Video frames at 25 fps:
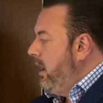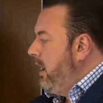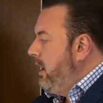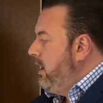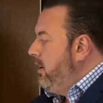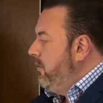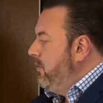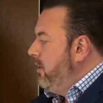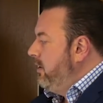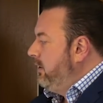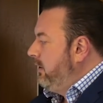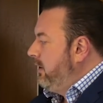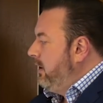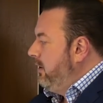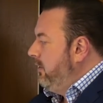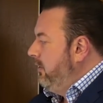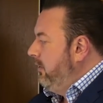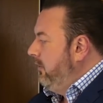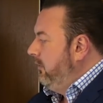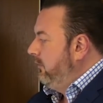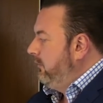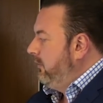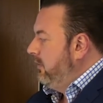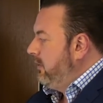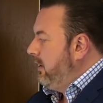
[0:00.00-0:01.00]
anyone can
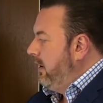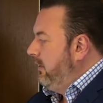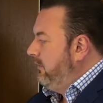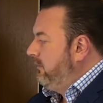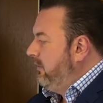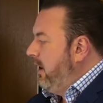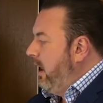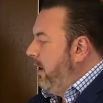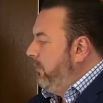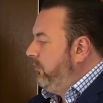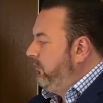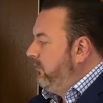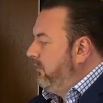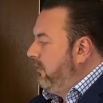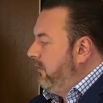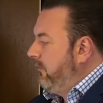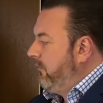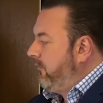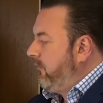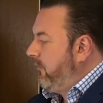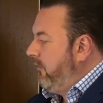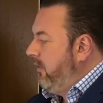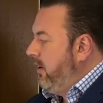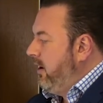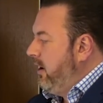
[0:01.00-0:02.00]
use it. It's absolutely
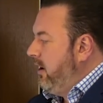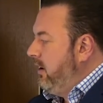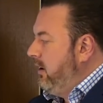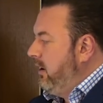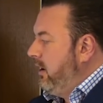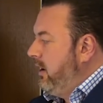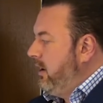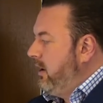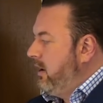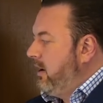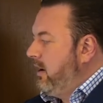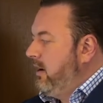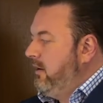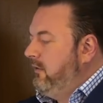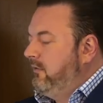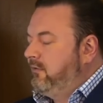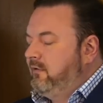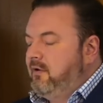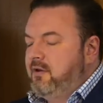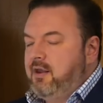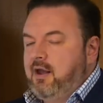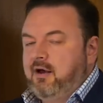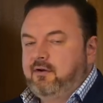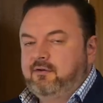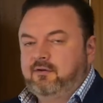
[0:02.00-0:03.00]
free. You can get
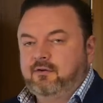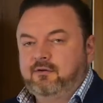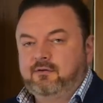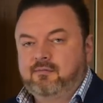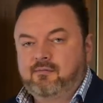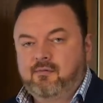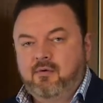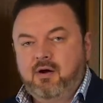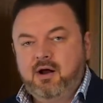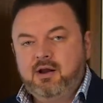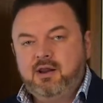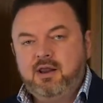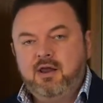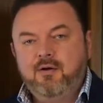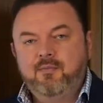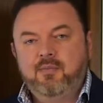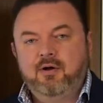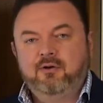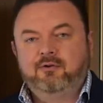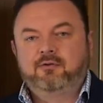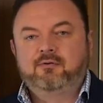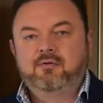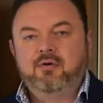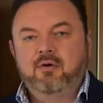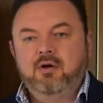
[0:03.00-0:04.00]
instant access right now
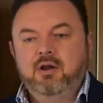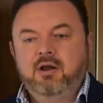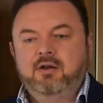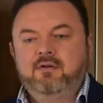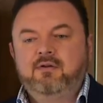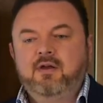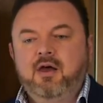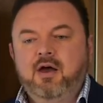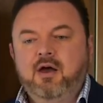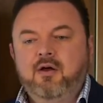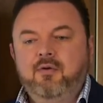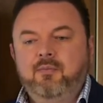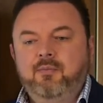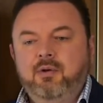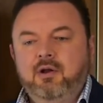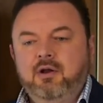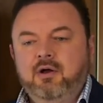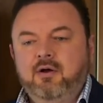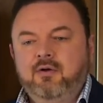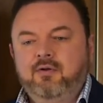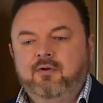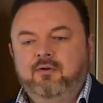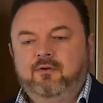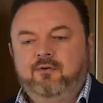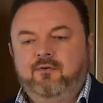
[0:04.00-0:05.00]
by scrolling down
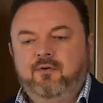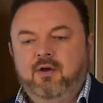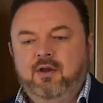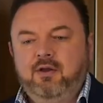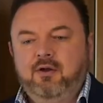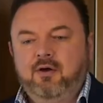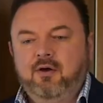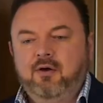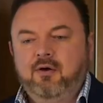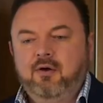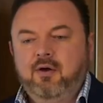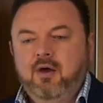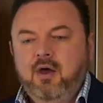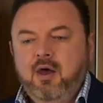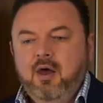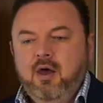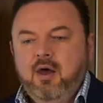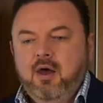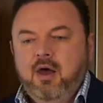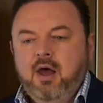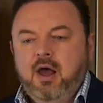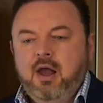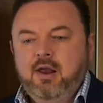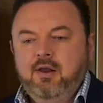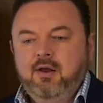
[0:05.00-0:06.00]
below this video,
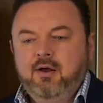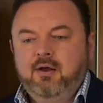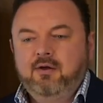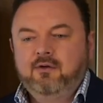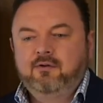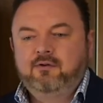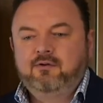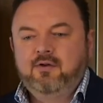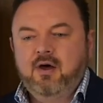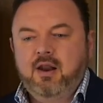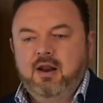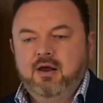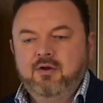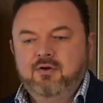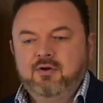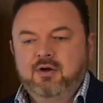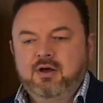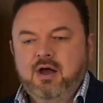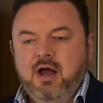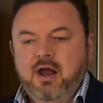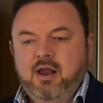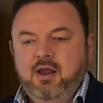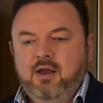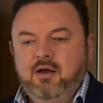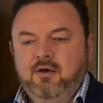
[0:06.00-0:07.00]
and you can start
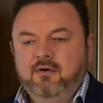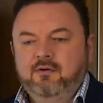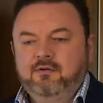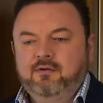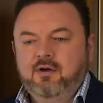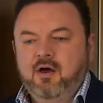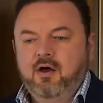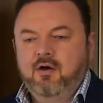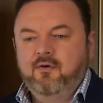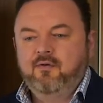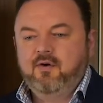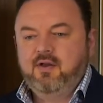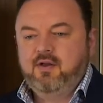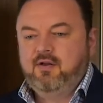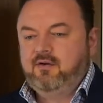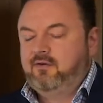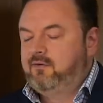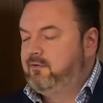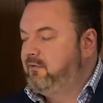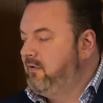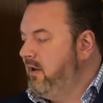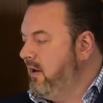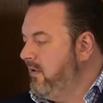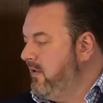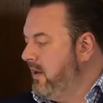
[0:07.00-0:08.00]
educating yourself. And
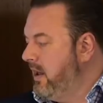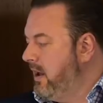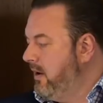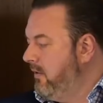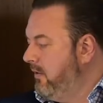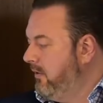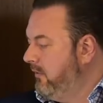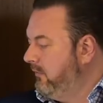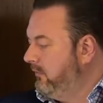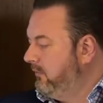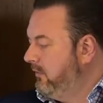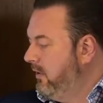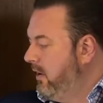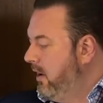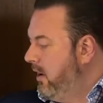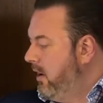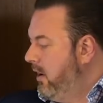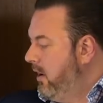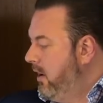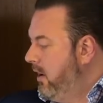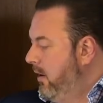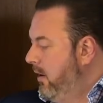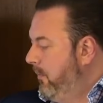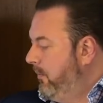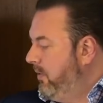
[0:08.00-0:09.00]
it's 10 hours
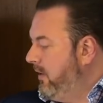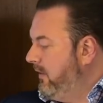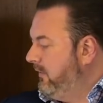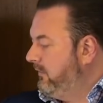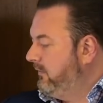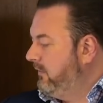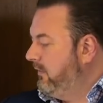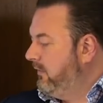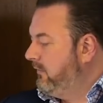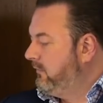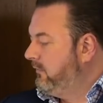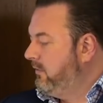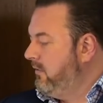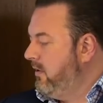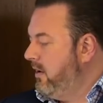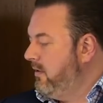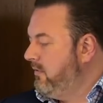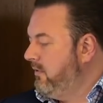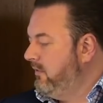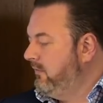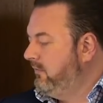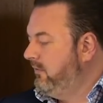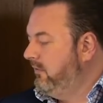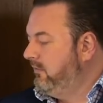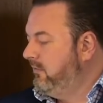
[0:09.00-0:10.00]
plus
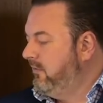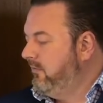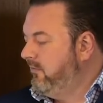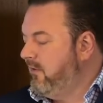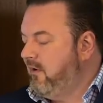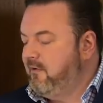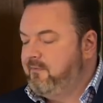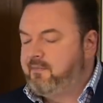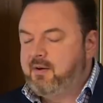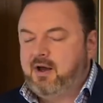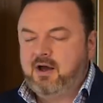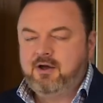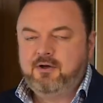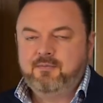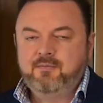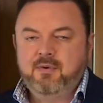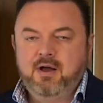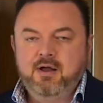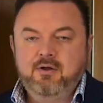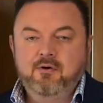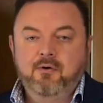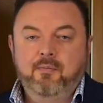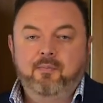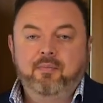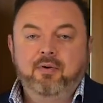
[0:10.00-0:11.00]
265-page
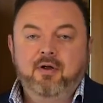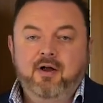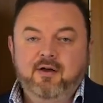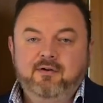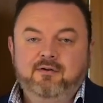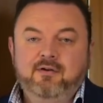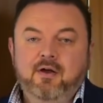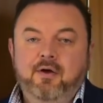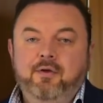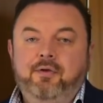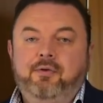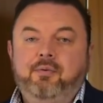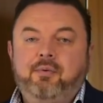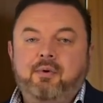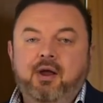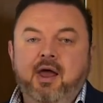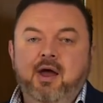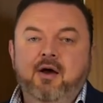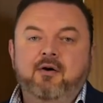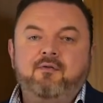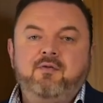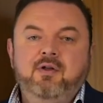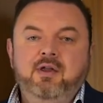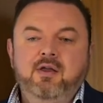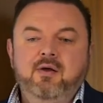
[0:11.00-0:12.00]
manual plus a
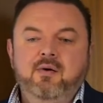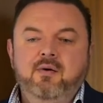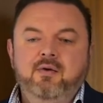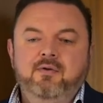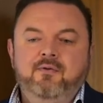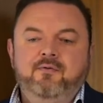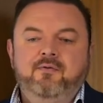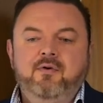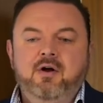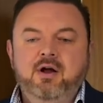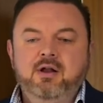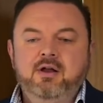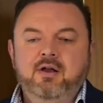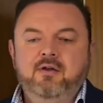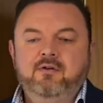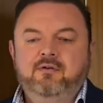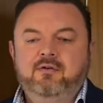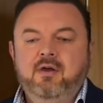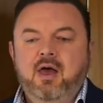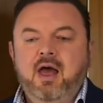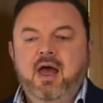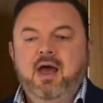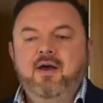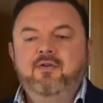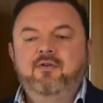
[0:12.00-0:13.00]
3-hour video on the
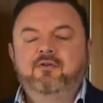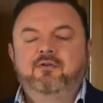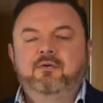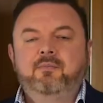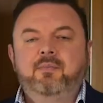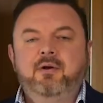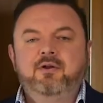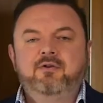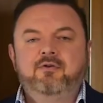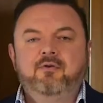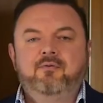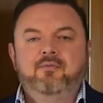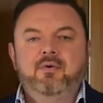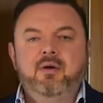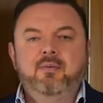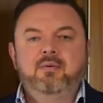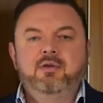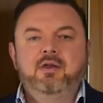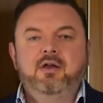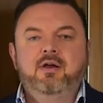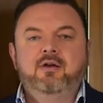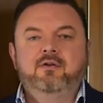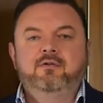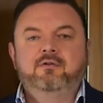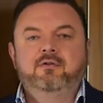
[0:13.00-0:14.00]
finance. And there's a bunch of
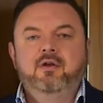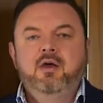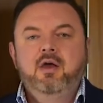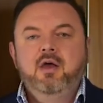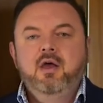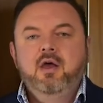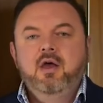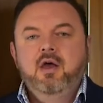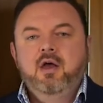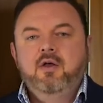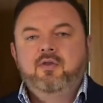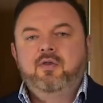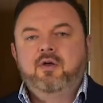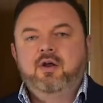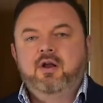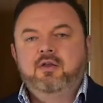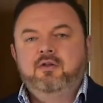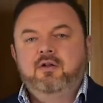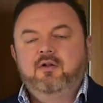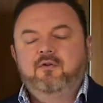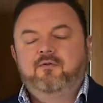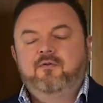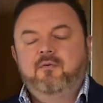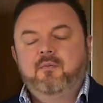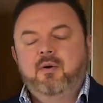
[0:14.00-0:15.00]
webinars that I
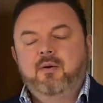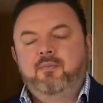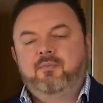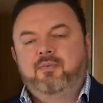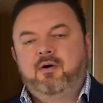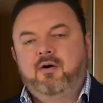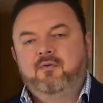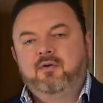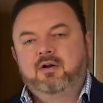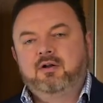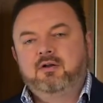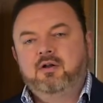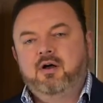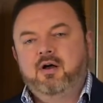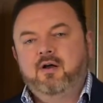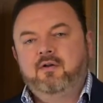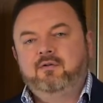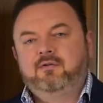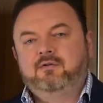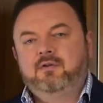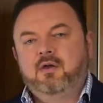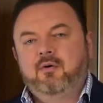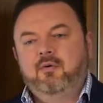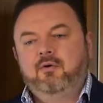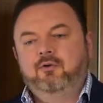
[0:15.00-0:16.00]
did for my private
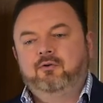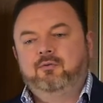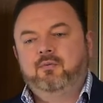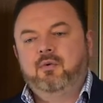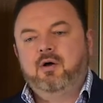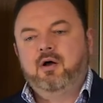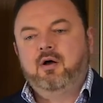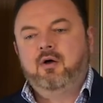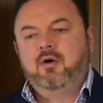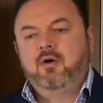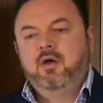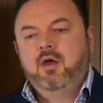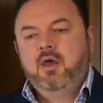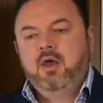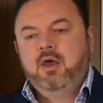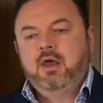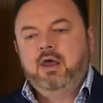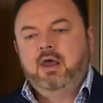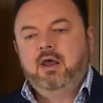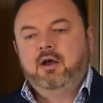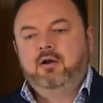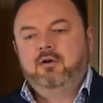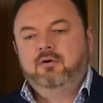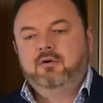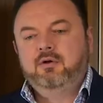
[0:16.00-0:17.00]
clients there as well,
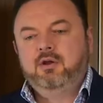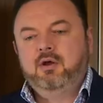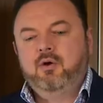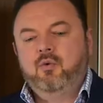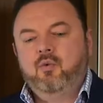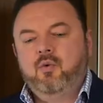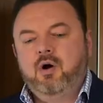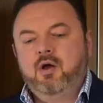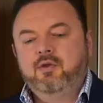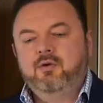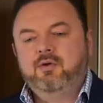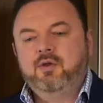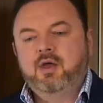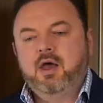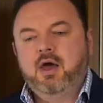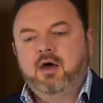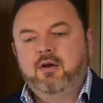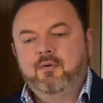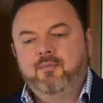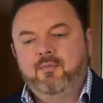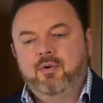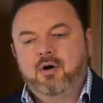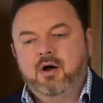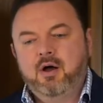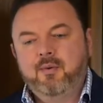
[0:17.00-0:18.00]
including one on how
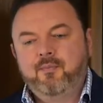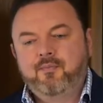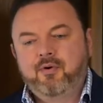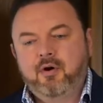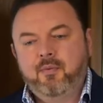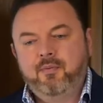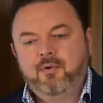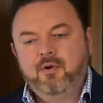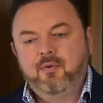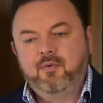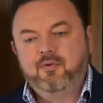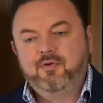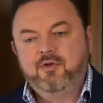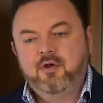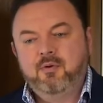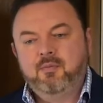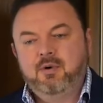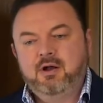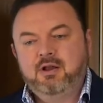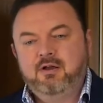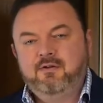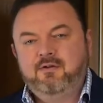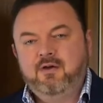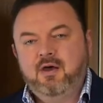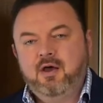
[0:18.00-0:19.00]
to buy property with no
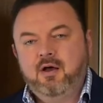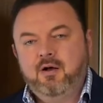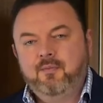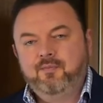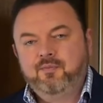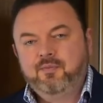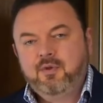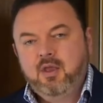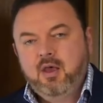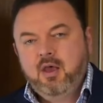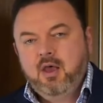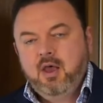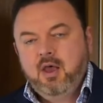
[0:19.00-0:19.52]
money down.